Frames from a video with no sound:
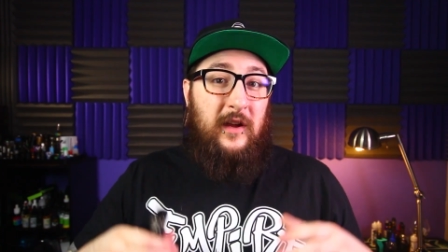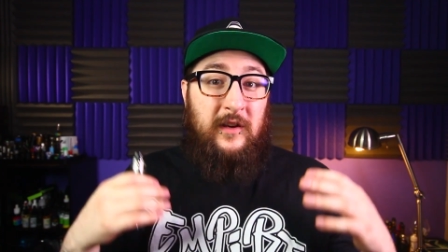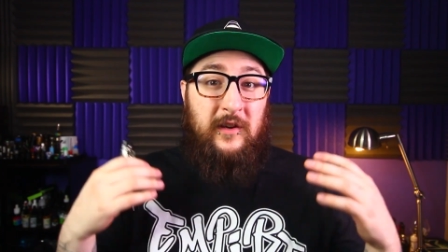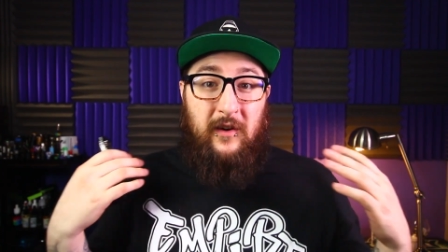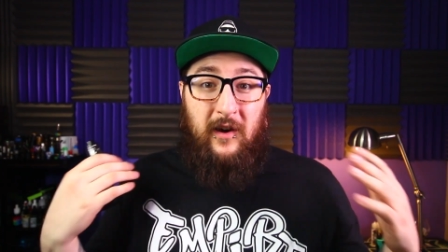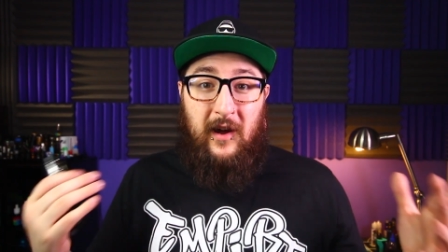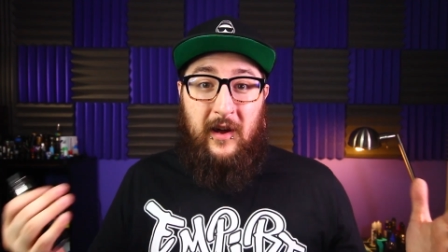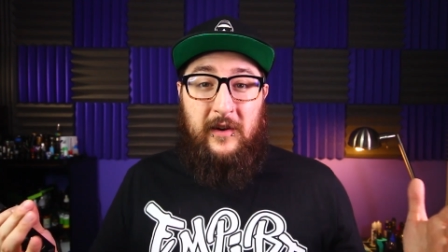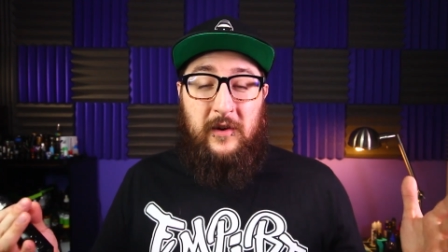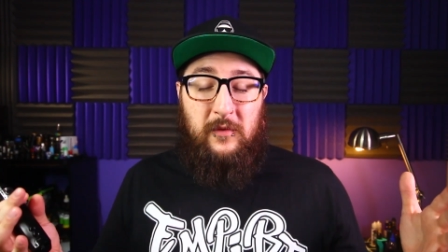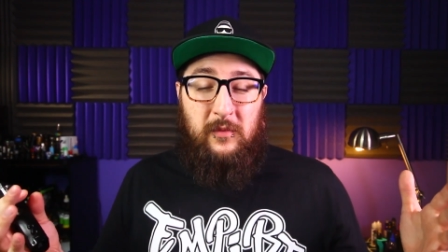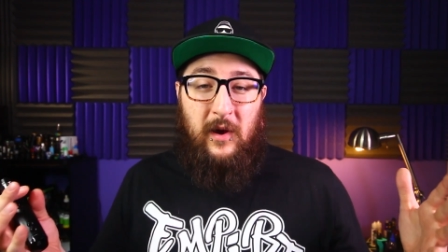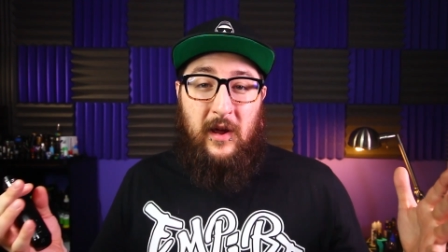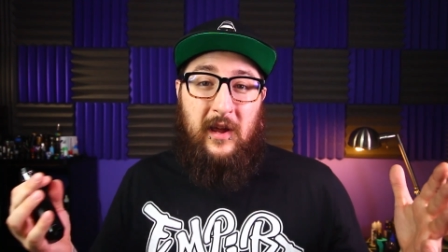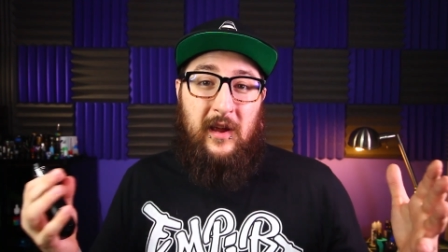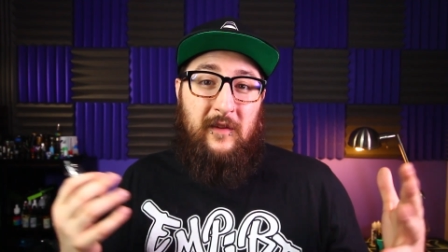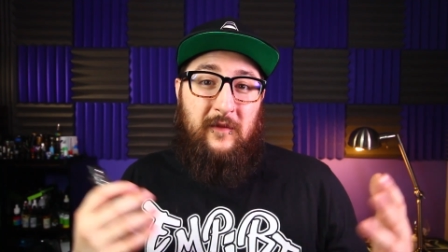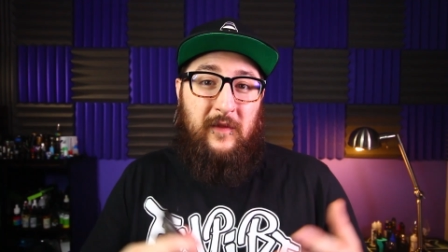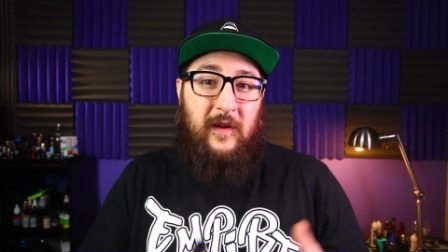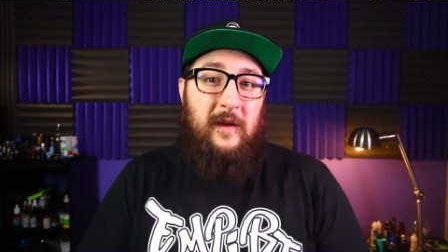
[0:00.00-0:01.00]
and you're on your
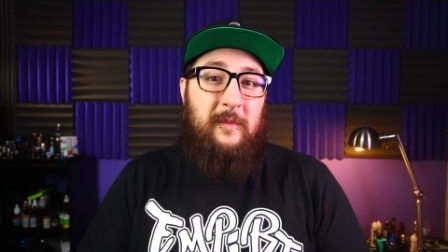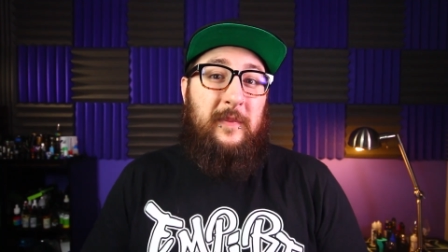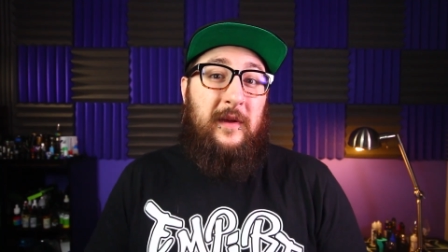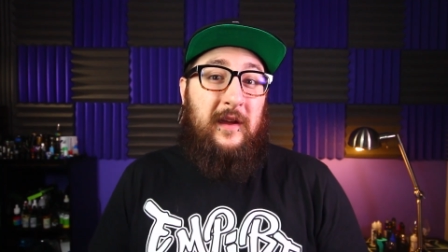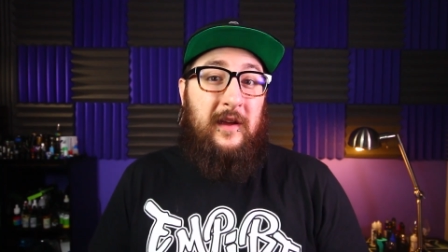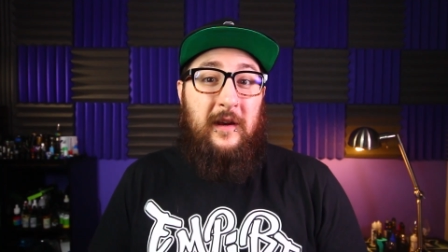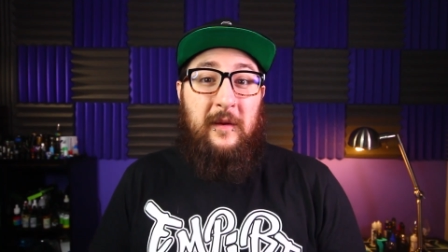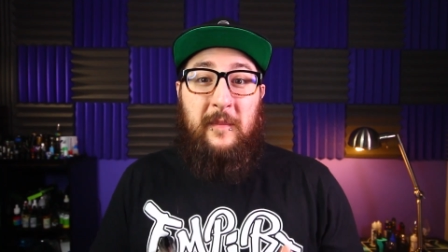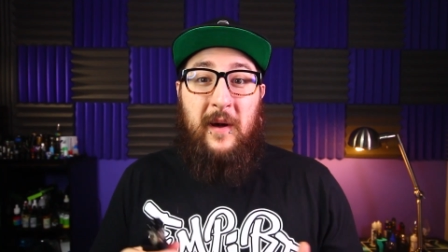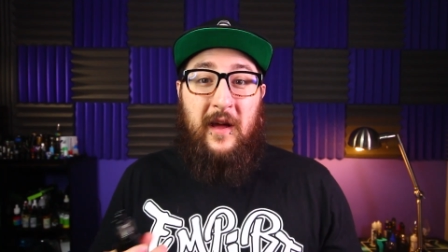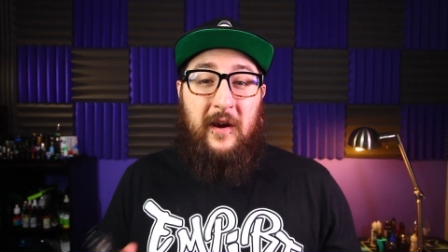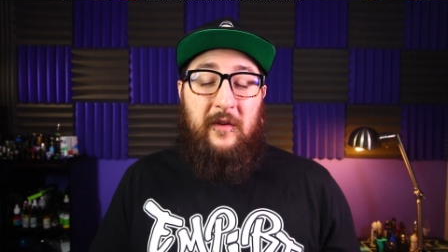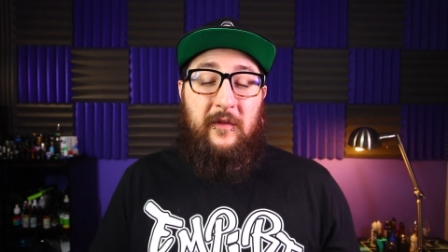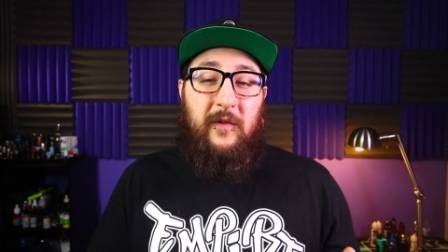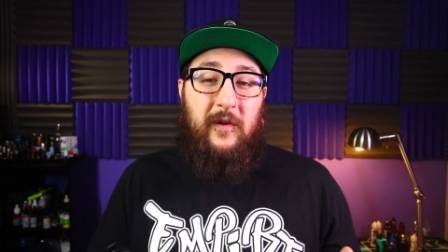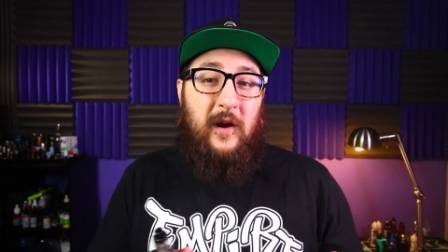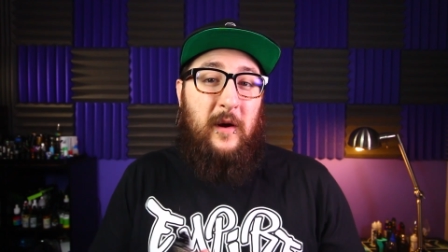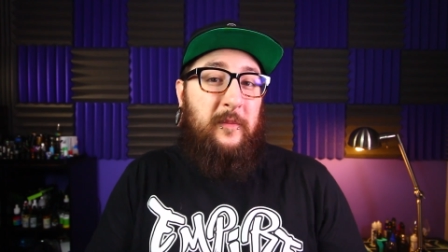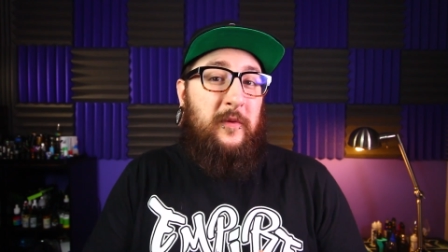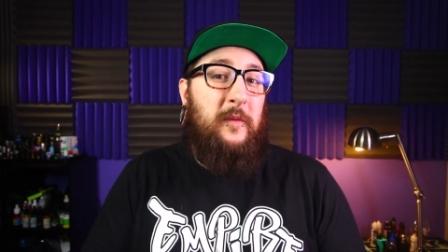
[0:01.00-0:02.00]
way in vaping in a matter
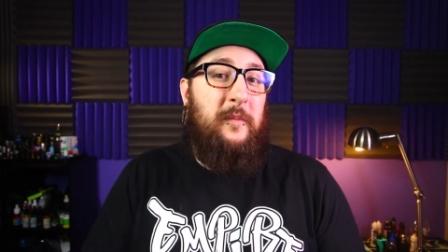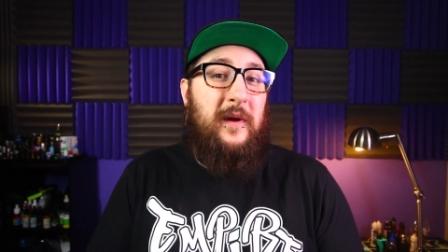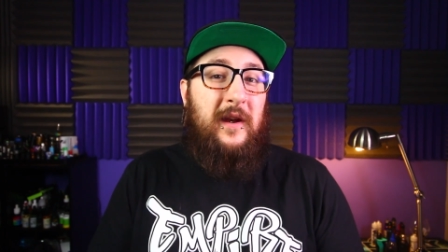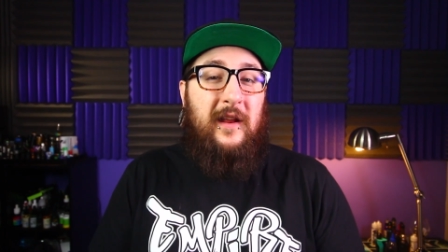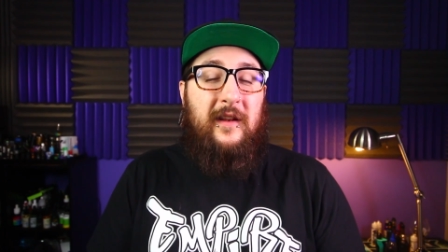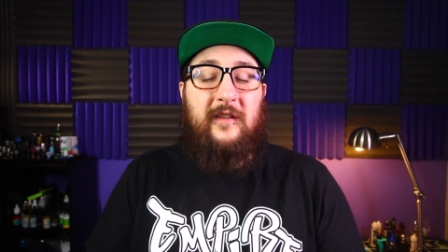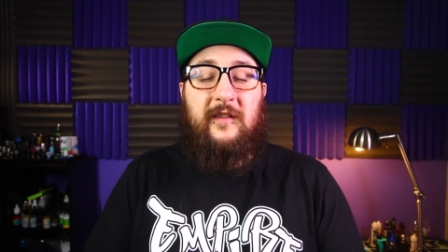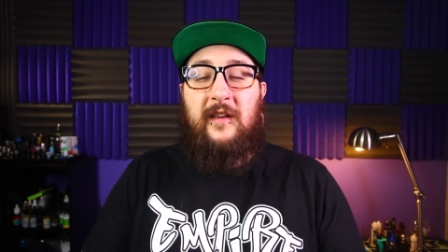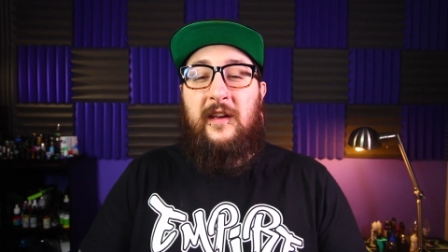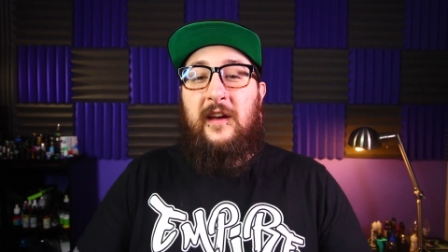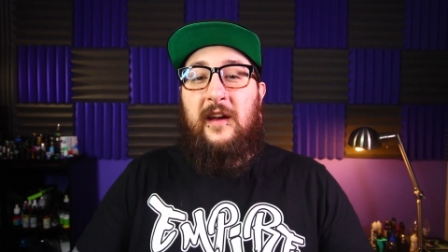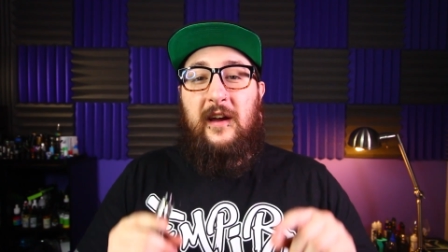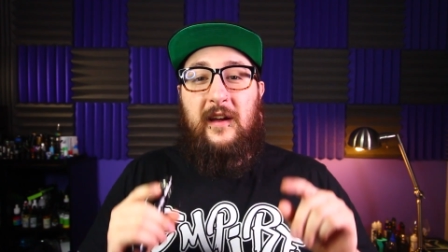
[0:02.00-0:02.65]
of a couple of minutes,